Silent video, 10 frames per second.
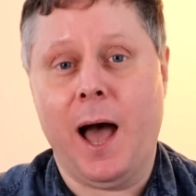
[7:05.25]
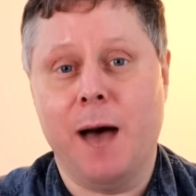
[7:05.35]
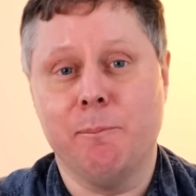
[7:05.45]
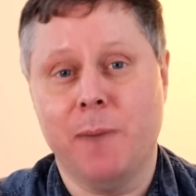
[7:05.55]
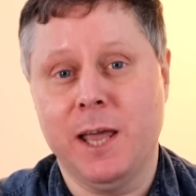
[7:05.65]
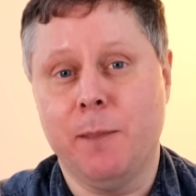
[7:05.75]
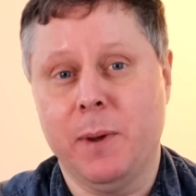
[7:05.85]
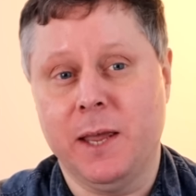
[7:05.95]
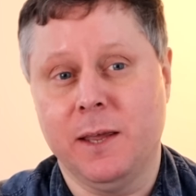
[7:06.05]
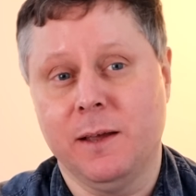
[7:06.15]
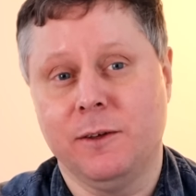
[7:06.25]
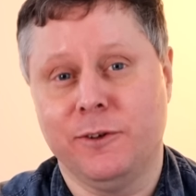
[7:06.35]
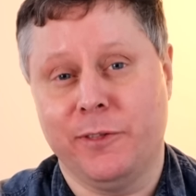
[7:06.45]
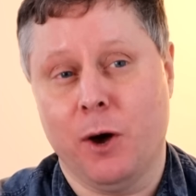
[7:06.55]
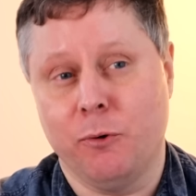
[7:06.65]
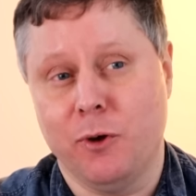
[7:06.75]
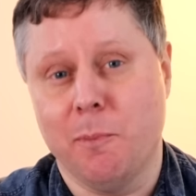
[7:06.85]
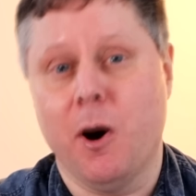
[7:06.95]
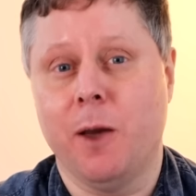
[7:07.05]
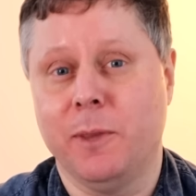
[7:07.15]
And maybe though you
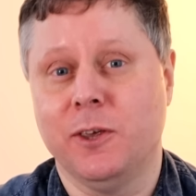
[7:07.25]
might be